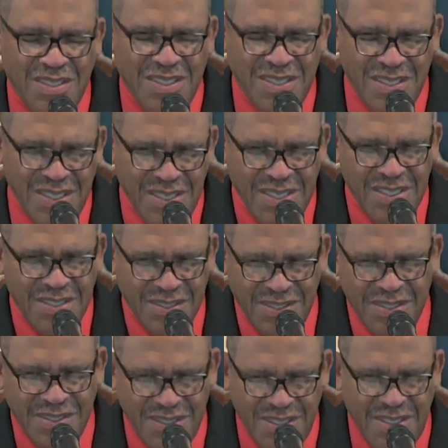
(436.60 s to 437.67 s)
And then he
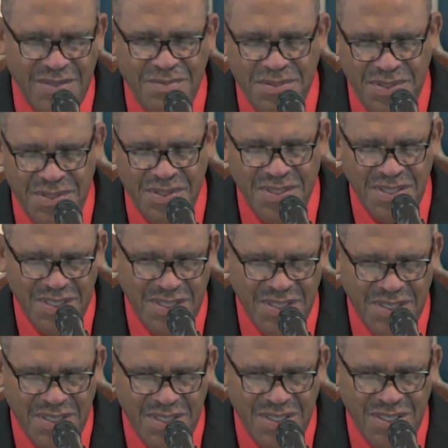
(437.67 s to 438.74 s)
stood up
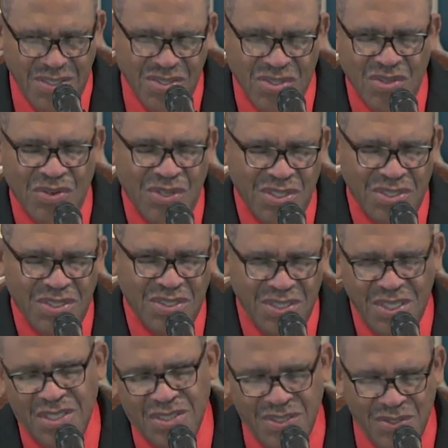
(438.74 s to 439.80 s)
and started to
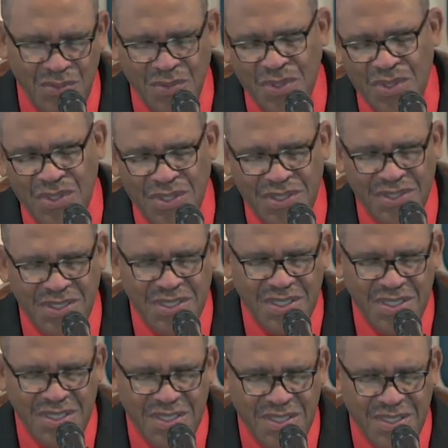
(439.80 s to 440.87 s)
teach the Word.
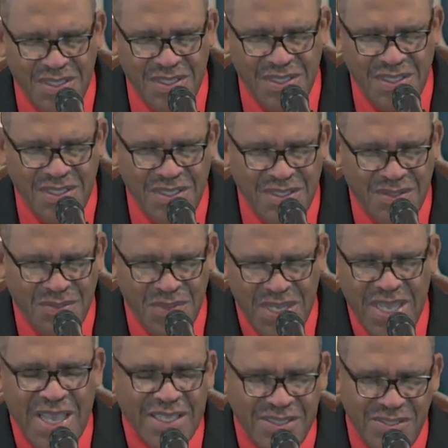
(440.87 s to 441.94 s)

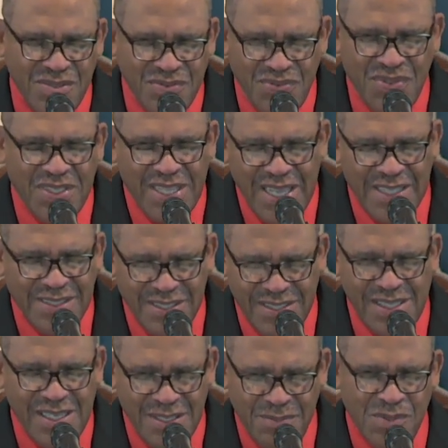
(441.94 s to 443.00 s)
We ask you for that
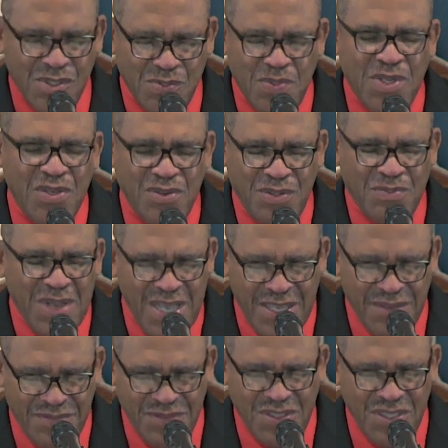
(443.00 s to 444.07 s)
same spirit, my
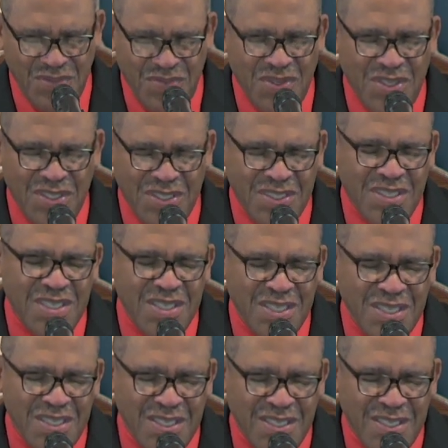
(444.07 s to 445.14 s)
Heavenly Father,
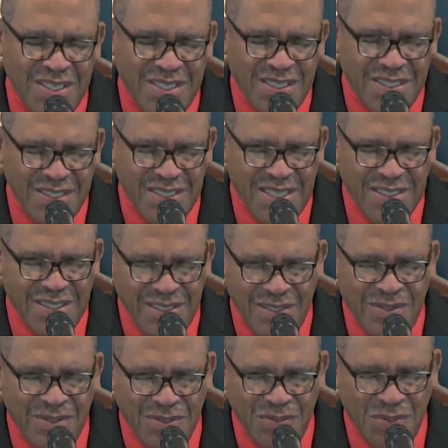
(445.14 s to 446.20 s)
that the
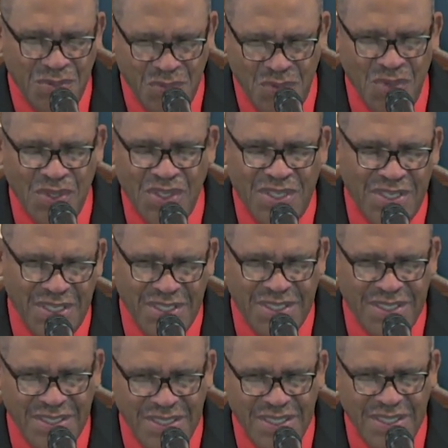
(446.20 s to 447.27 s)
Lord would work
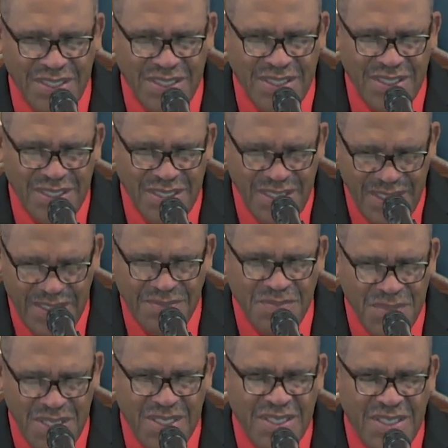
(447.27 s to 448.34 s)
in
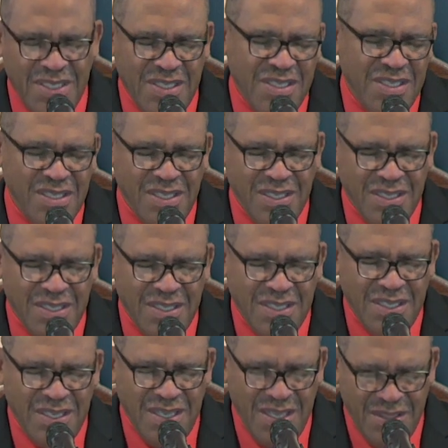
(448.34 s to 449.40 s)
me
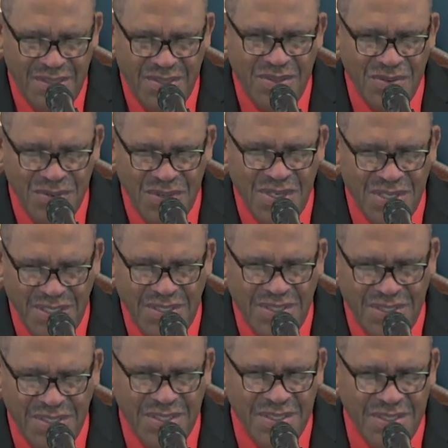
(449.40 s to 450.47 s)
and through us.